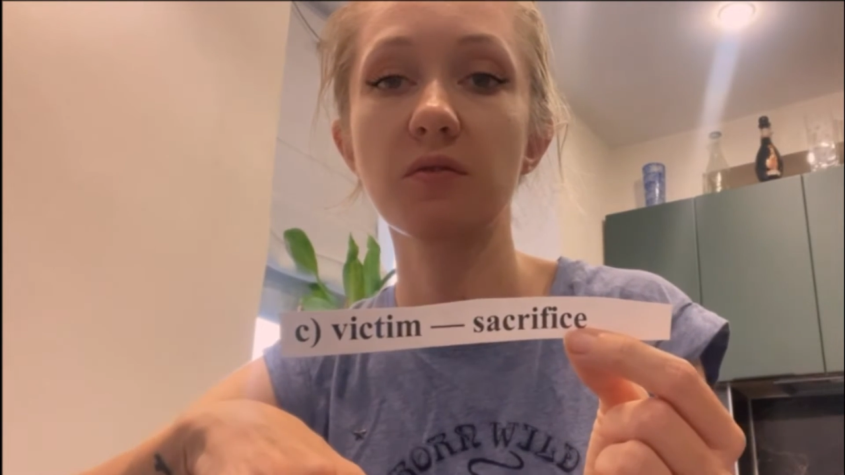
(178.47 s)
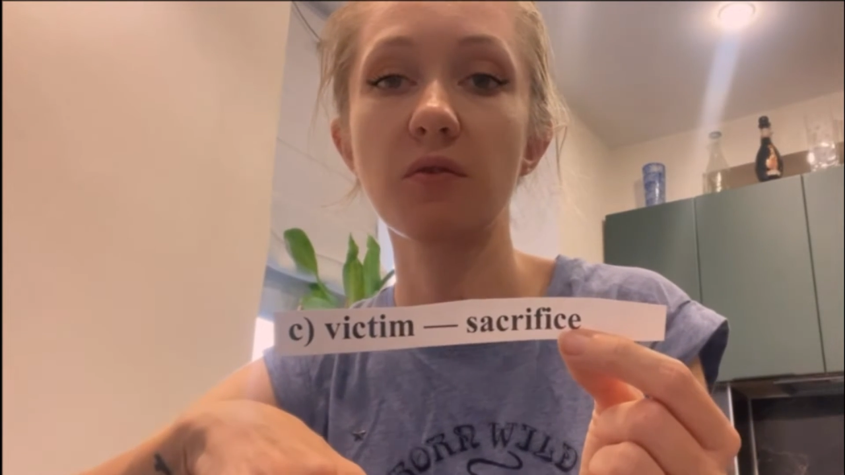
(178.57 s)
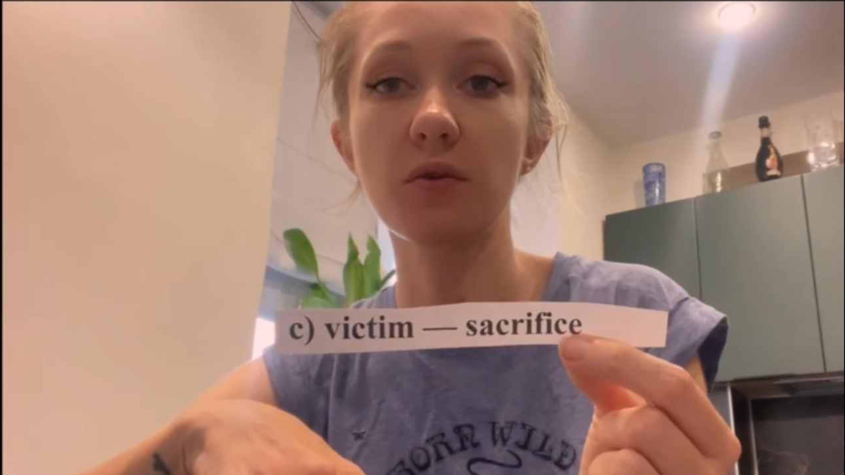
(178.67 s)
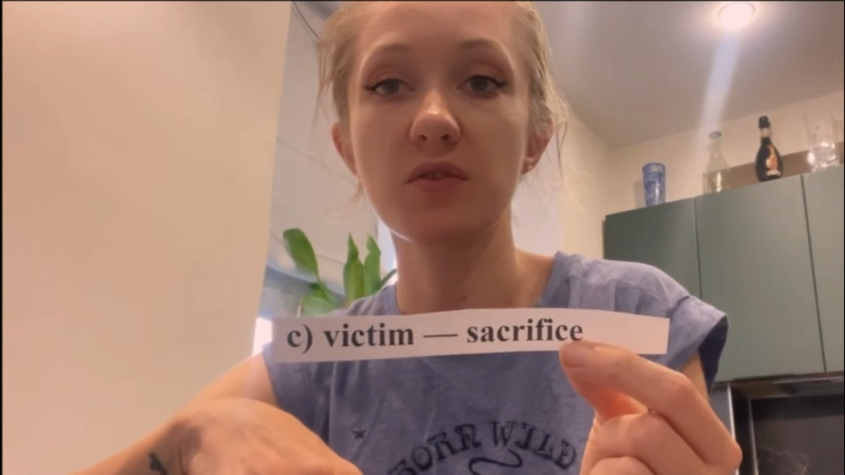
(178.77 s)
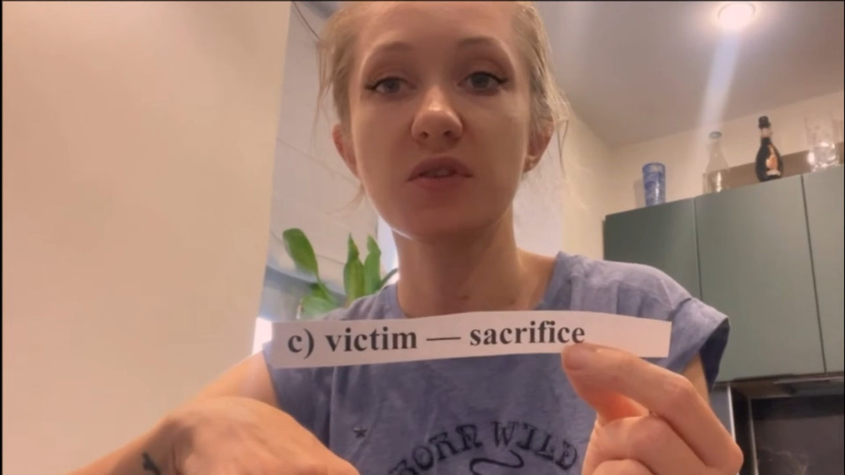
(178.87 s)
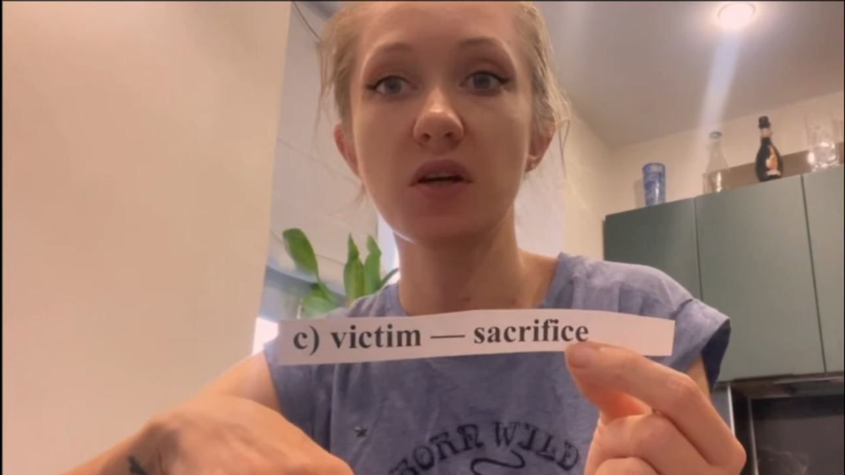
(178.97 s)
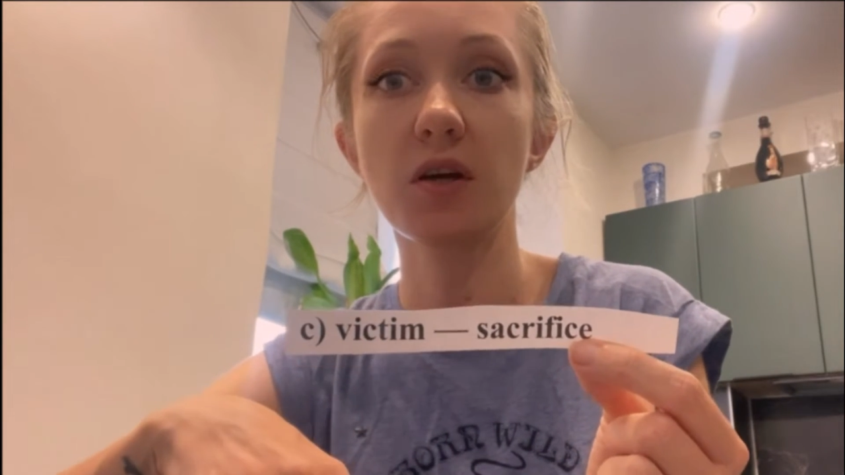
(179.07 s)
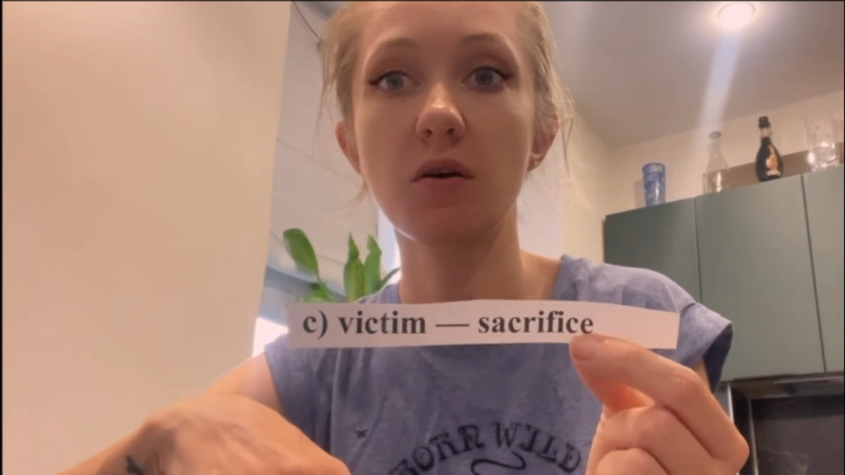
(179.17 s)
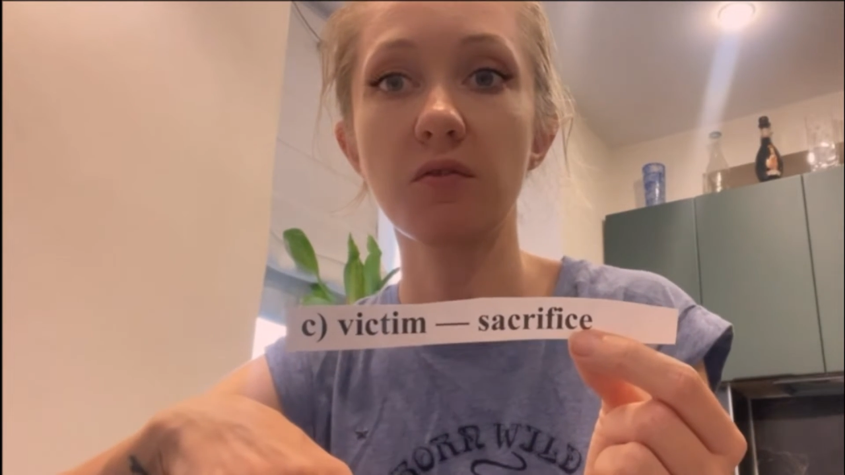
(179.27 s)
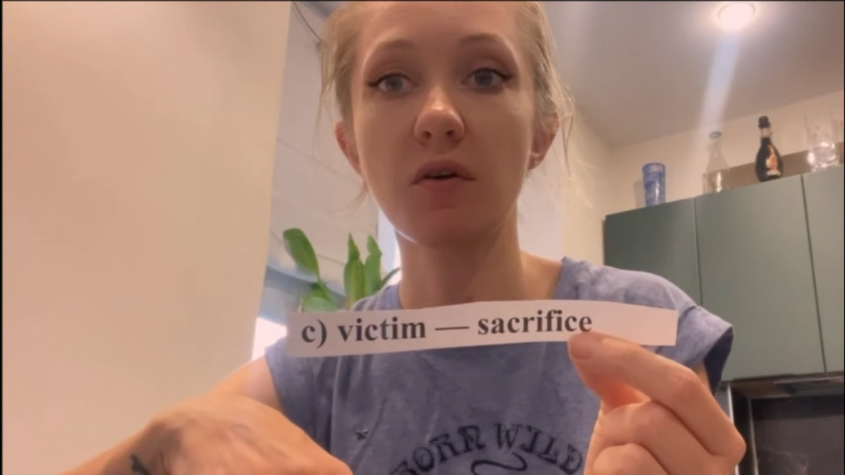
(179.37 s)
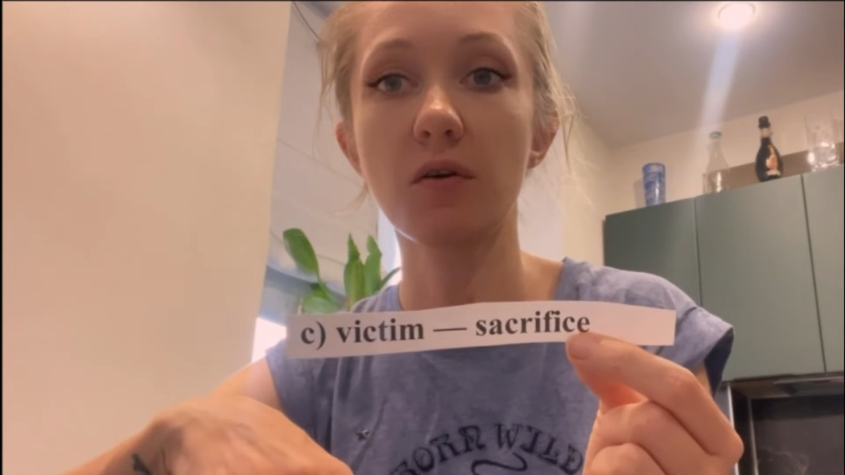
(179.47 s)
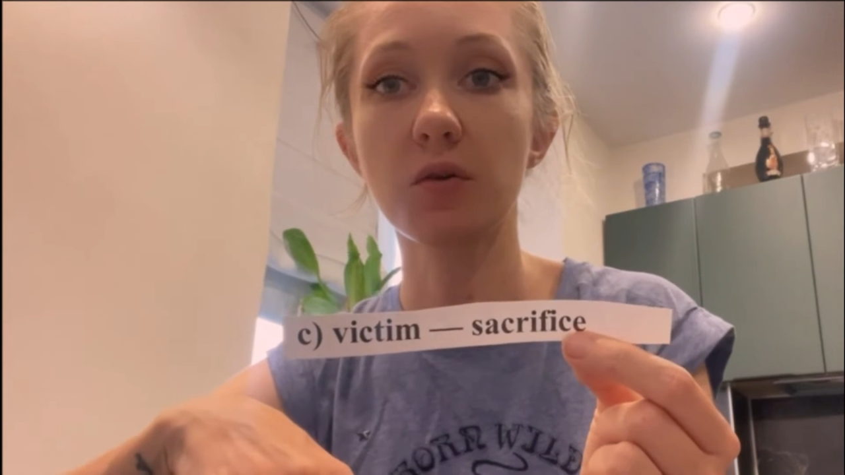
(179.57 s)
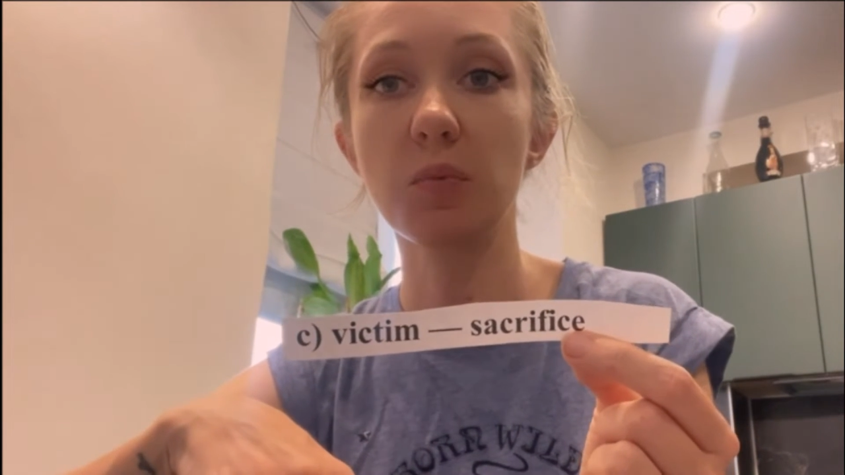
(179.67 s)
for the sake of other